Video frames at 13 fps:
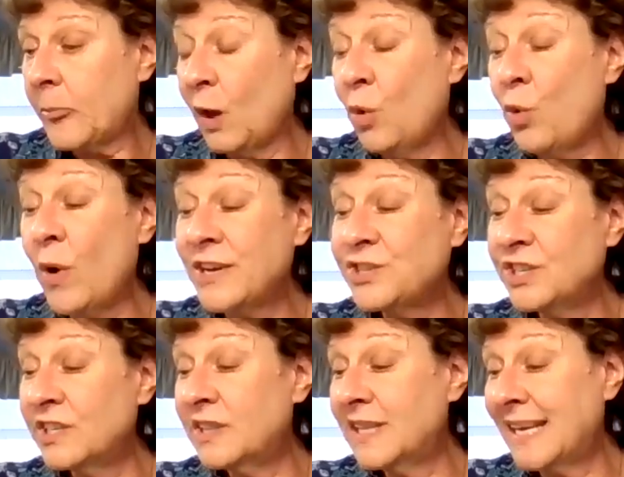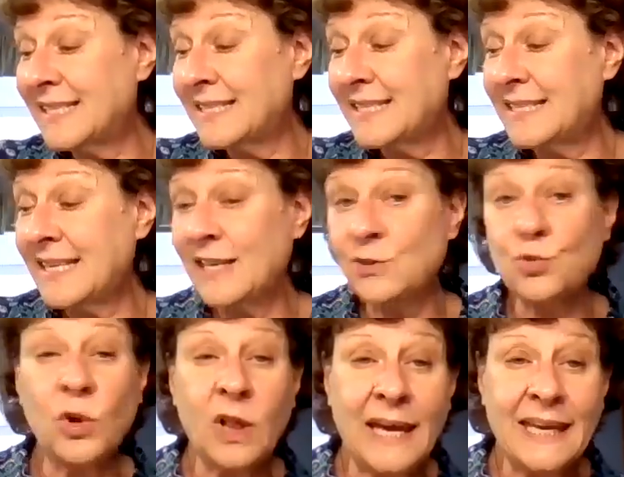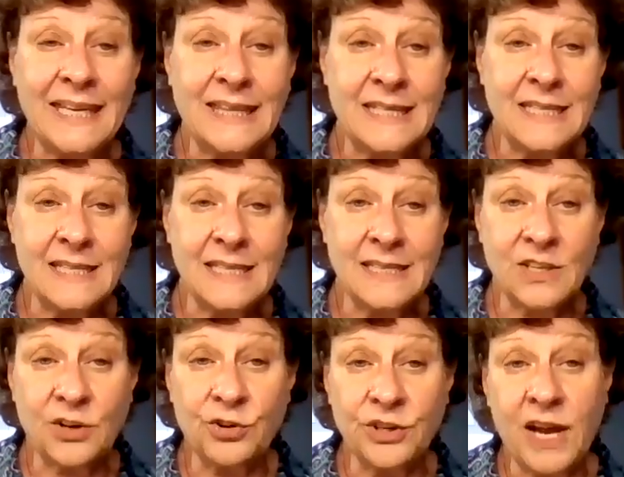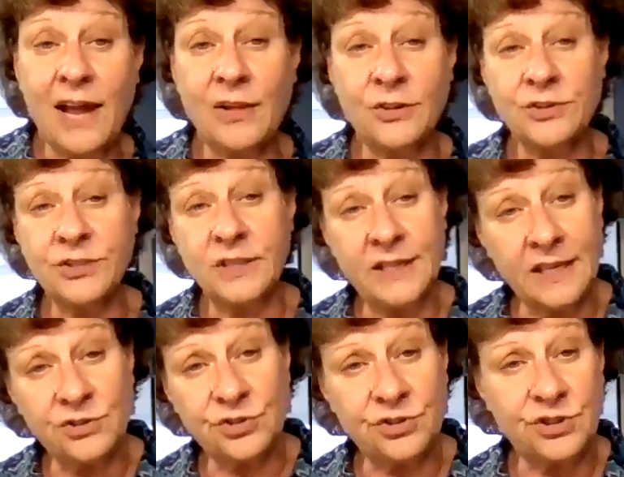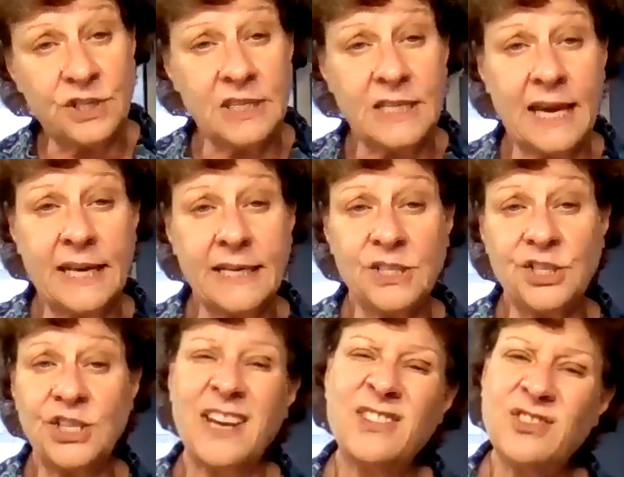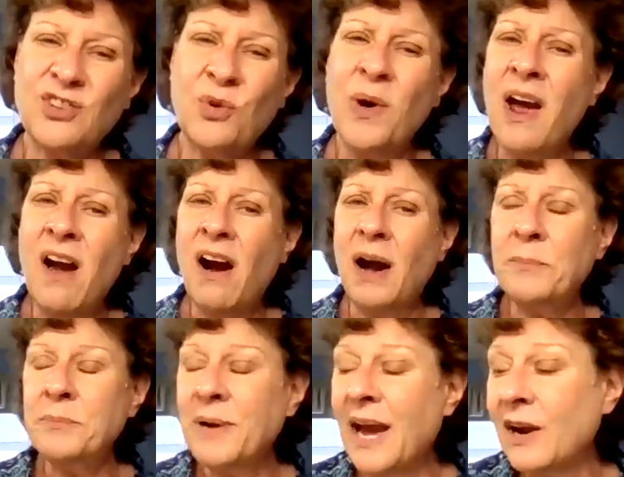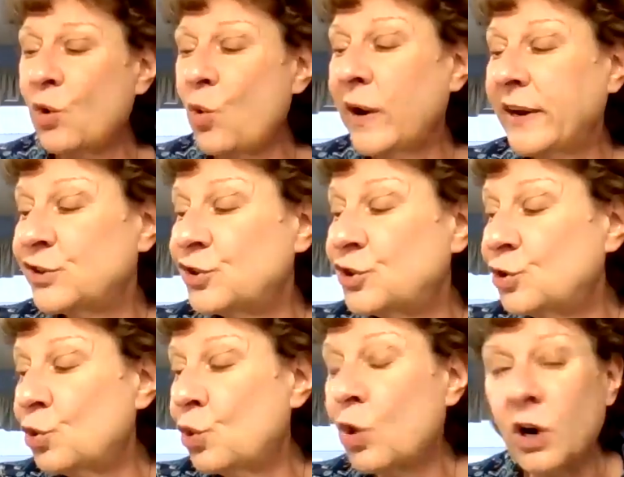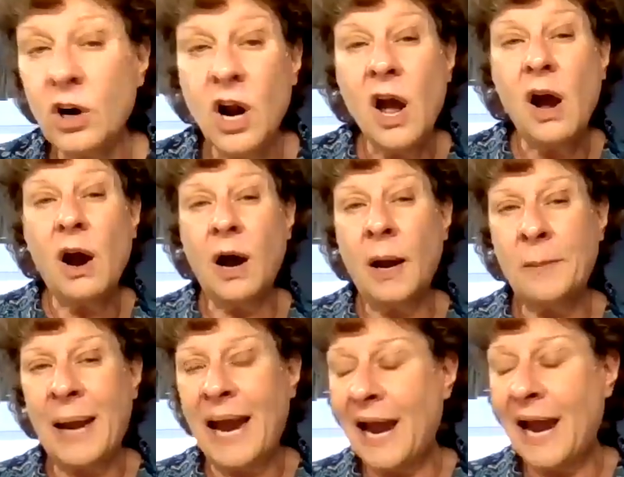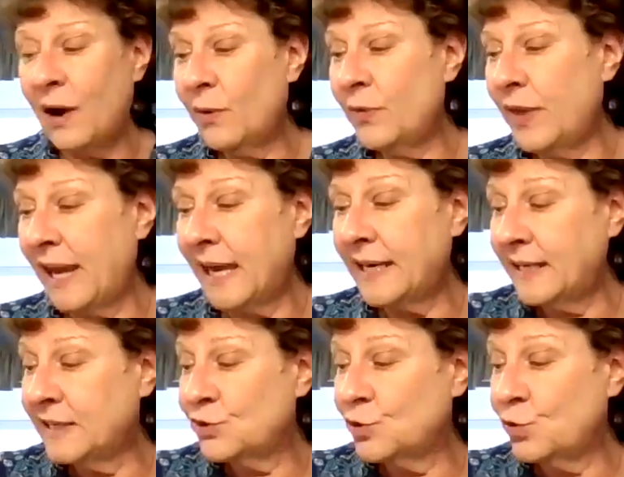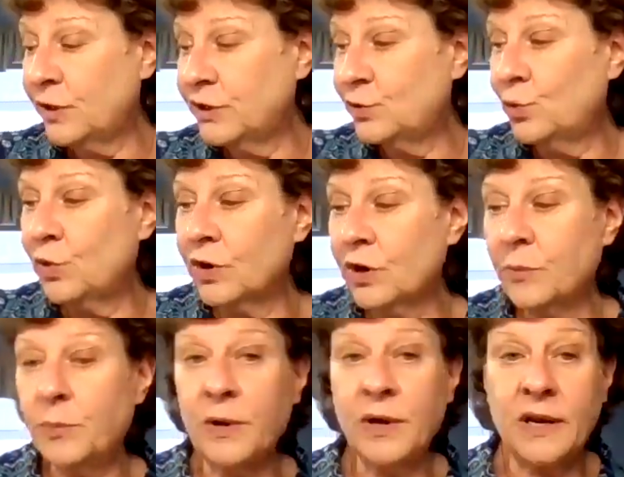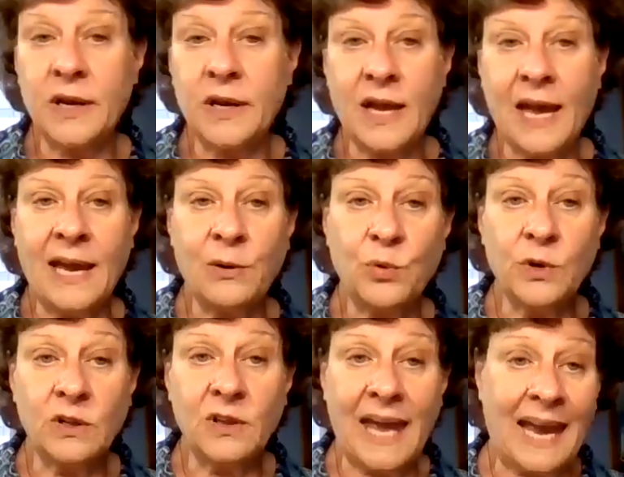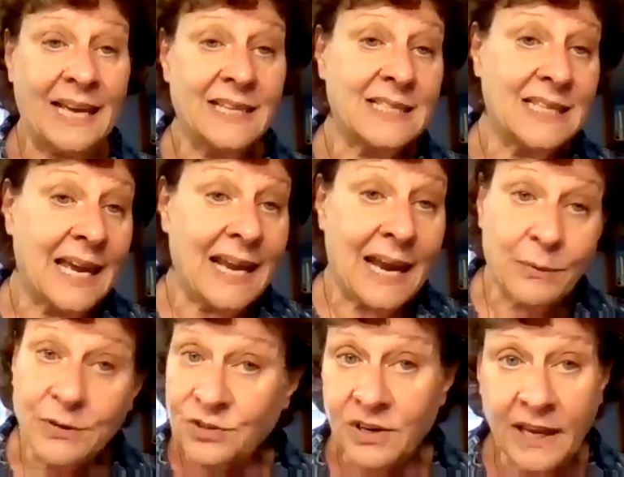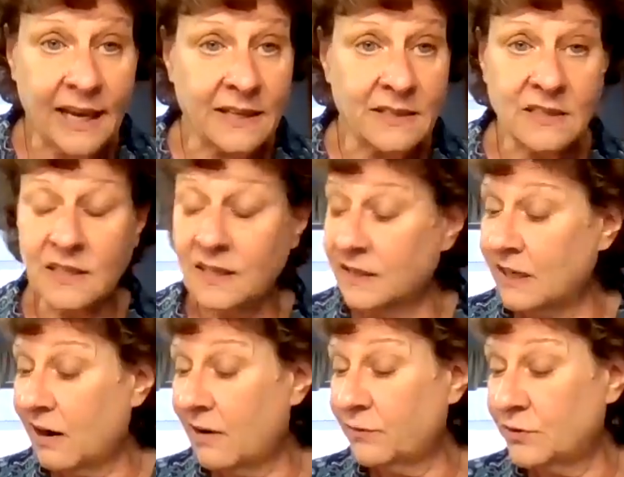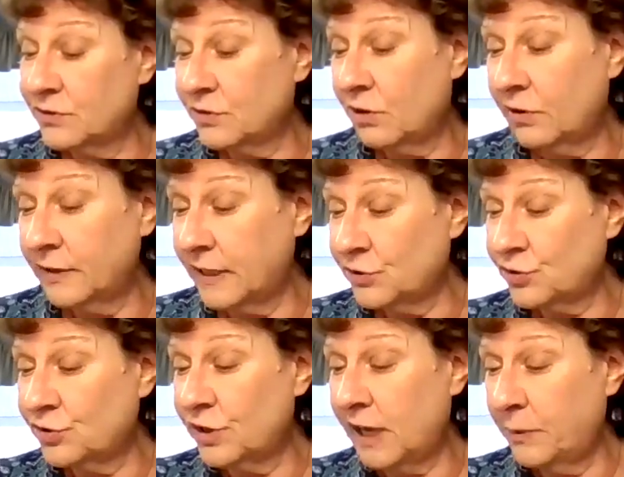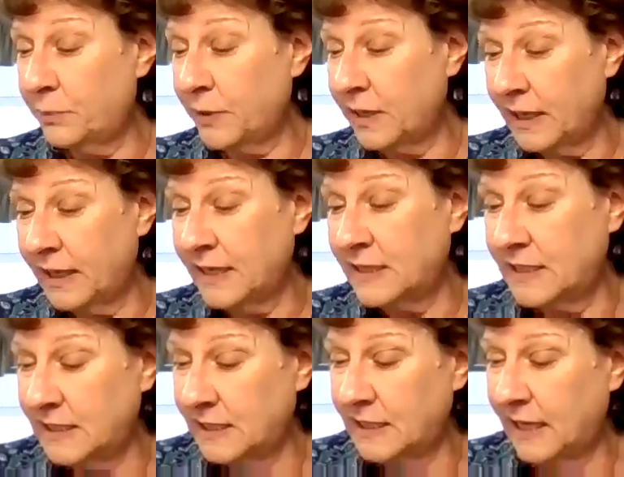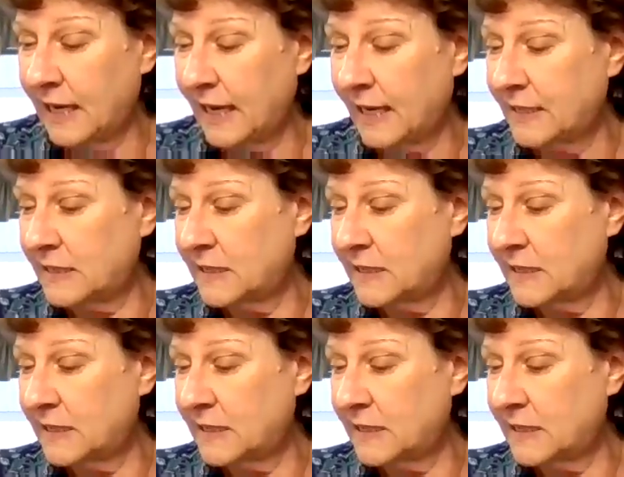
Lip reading: question that says, will I get the $600? And the answer to that is yes. So I'm not quite sure how that is going to work, but I will ask that. I was going to ask it on the conference call yesterday, but it did get